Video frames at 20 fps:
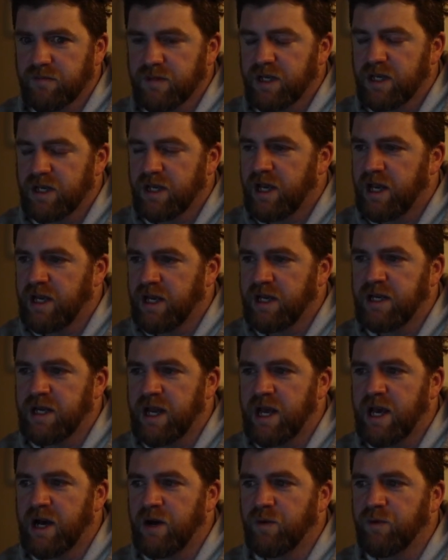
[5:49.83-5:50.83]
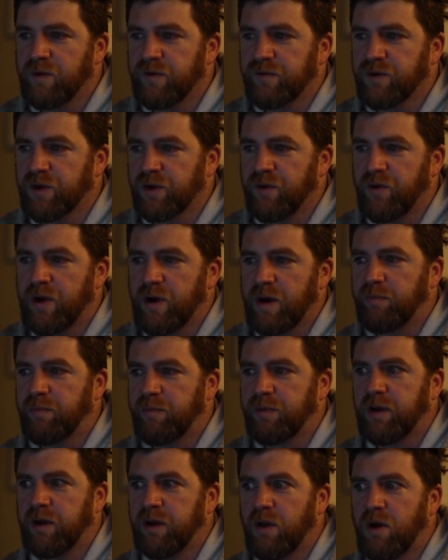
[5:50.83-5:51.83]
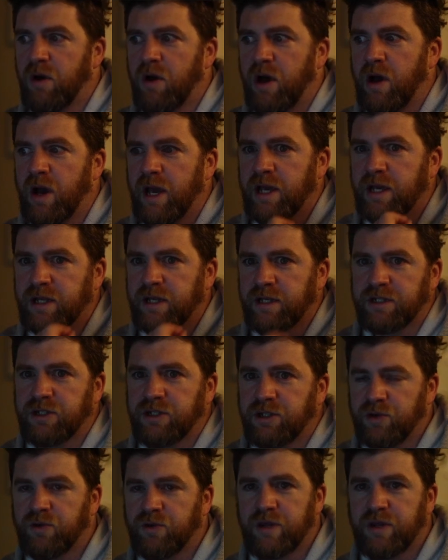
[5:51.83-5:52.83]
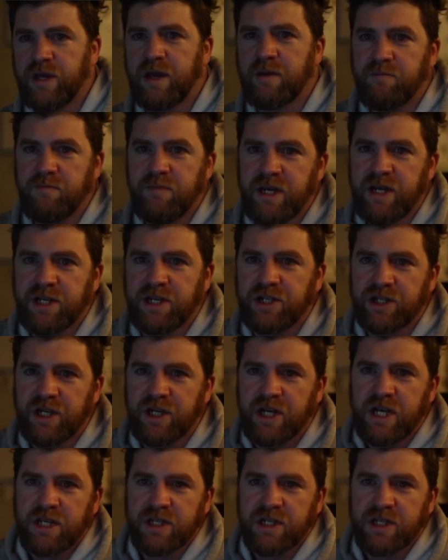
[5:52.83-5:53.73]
And now we've got to apply it to that mesh.